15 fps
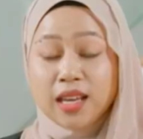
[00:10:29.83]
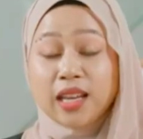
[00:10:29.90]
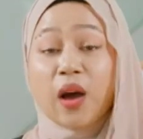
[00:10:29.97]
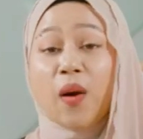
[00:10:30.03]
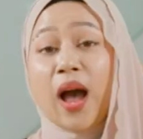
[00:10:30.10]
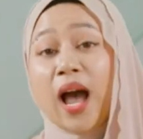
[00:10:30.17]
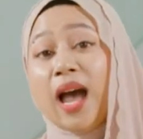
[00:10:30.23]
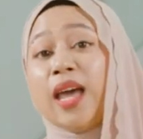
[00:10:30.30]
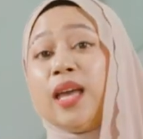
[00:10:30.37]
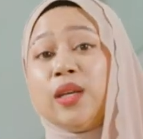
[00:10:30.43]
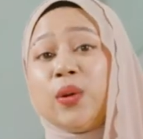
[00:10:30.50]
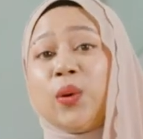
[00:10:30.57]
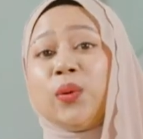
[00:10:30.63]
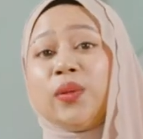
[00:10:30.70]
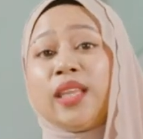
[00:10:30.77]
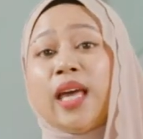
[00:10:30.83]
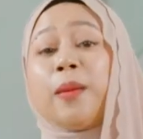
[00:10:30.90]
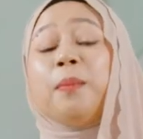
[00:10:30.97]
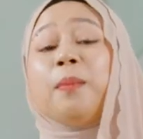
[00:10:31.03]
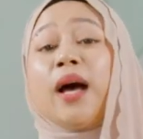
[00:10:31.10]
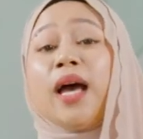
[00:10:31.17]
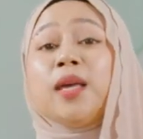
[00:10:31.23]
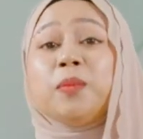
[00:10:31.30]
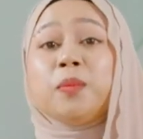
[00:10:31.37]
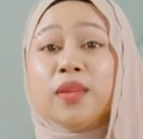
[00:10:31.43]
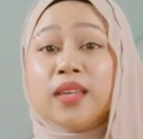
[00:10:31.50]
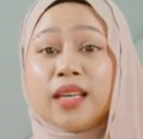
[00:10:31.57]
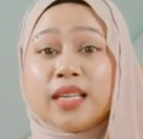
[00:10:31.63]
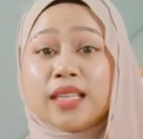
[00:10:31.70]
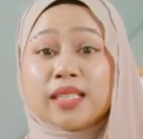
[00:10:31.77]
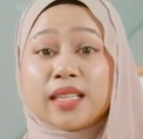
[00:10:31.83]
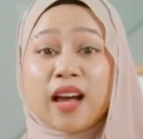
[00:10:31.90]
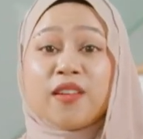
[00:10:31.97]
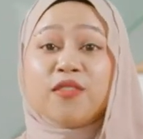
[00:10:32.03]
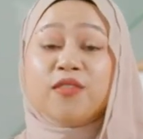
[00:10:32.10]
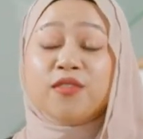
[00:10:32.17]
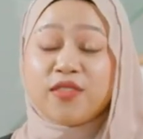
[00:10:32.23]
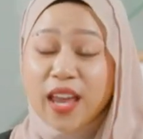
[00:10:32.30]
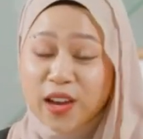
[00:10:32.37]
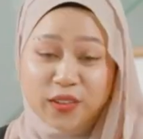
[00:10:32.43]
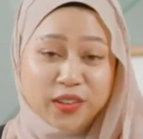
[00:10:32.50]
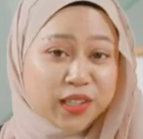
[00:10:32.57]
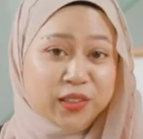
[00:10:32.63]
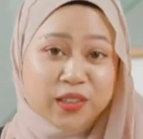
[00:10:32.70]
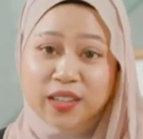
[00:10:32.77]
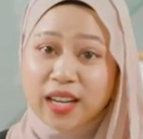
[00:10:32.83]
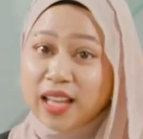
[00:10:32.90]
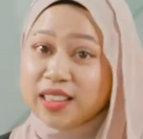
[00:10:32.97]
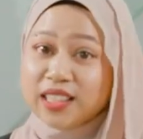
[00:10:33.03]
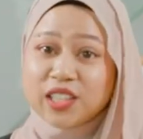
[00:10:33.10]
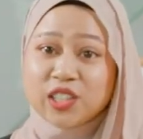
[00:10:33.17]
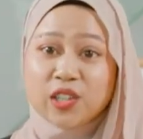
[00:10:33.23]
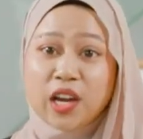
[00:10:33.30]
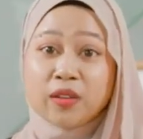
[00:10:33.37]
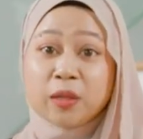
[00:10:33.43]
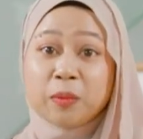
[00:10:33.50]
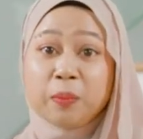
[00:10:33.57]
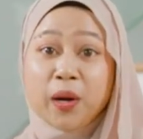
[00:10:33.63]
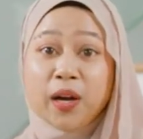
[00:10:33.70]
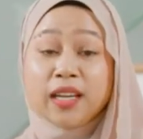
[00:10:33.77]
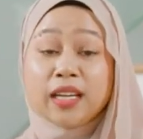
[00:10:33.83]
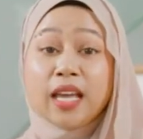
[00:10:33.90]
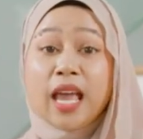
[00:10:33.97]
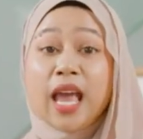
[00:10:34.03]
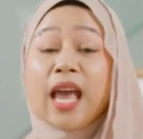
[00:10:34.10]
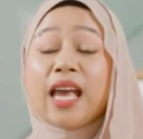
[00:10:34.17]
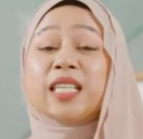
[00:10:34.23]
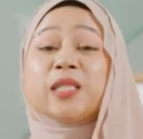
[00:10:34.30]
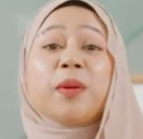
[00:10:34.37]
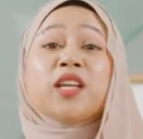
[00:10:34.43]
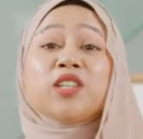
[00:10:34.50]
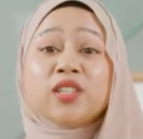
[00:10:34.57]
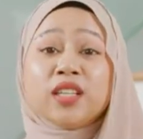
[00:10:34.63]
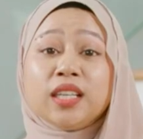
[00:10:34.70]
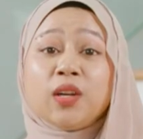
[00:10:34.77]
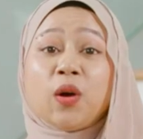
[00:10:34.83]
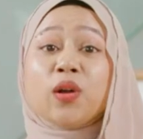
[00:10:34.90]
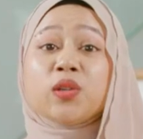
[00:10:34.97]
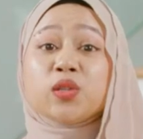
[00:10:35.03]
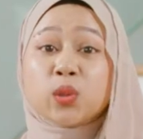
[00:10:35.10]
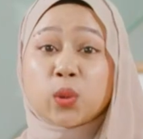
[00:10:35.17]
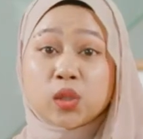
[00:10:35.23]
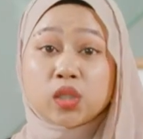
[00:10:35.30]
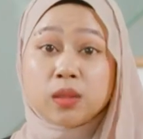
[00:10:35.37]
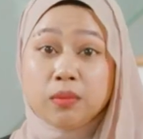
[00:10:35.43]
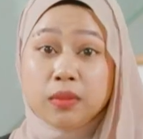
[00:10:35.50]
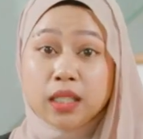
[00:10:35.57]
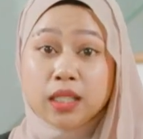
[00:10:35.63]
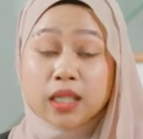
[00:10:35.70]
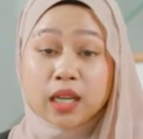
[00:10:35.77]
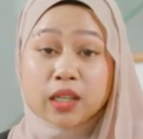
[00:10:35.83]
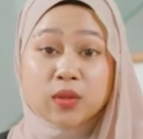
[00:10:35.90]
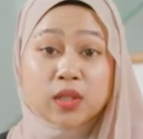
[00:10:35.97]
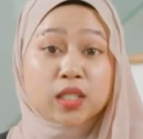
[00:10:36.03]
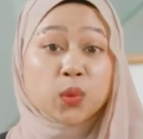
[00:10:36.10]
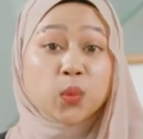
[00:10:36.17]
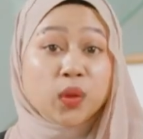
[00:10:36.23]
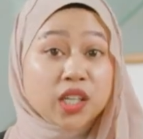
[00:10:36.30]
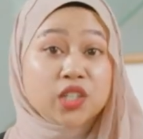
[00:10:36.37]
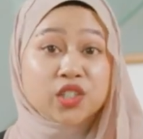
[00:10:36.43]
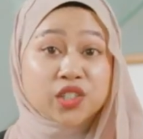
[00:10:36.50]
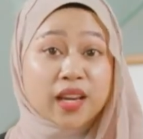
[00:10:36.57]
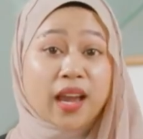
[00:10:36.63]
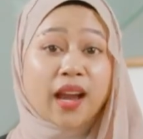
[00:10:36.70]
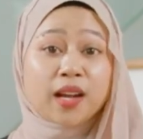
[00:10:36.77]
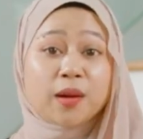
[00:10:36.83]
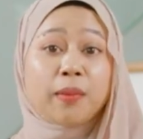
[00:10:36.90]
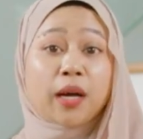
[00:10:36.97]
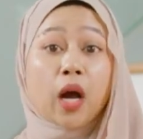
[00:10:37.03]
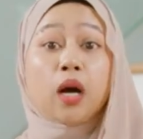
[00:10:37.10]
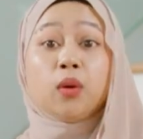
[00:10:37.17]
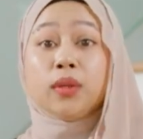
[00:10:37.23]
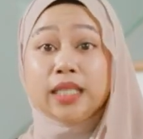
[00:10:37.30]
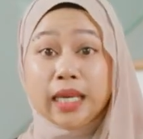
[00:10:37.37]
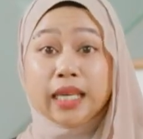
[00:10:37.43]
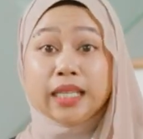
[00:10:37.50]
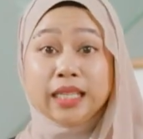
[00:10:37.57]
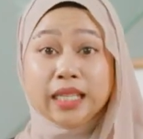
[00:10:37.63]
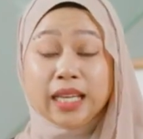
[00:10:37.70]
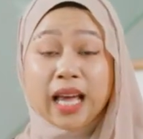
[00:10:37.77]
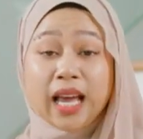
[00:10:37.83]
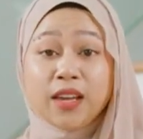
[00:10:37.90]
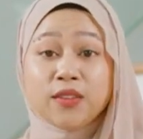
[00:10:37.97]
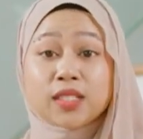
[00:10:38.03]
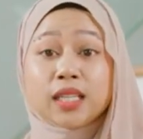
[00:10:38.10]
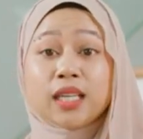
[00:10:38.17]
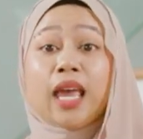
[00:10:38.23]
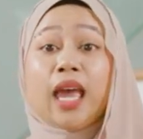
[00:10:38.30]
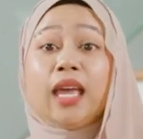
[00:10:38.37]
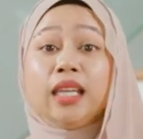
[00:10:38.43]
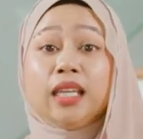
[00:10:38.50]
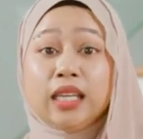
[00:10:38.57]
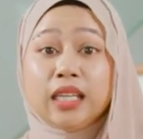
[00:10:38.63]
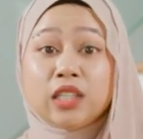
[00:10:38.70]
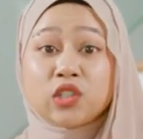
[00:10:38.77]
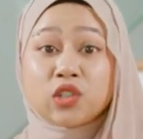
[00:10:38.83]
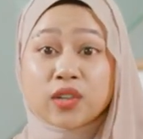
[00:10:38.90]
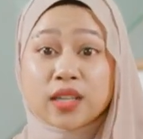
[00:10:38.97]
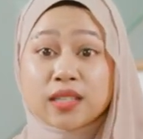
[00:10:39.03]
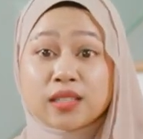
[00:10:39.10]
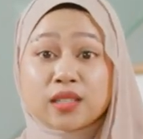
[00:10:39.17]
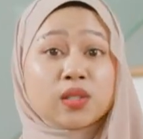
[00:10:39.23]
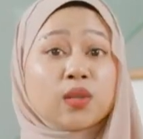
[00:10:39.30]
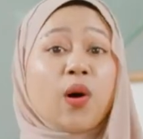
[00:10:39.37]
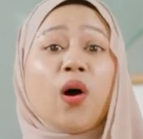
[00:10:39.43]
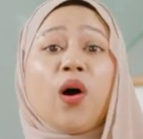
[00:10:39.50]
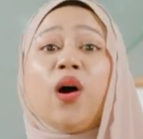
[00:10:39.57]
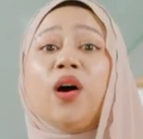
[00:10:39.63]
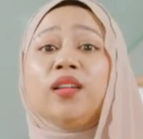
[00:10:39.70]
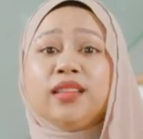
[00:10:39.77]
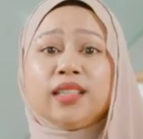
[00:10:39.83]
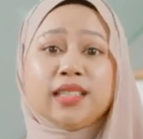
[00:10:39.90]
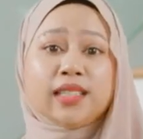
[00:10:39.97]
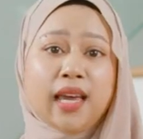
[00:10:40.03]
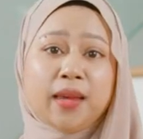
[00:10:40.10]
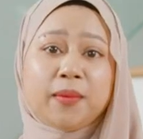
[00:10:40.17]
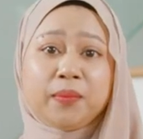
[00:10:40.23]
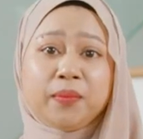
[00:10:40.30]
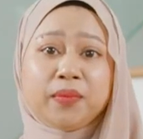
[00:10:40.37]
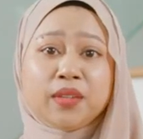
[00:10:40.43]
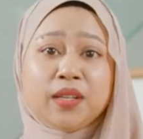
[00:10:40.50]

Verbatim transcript: Now, I know that my peers are very good at the sharing part, especially on social media. You see, we share about our daily lives and interests all the time.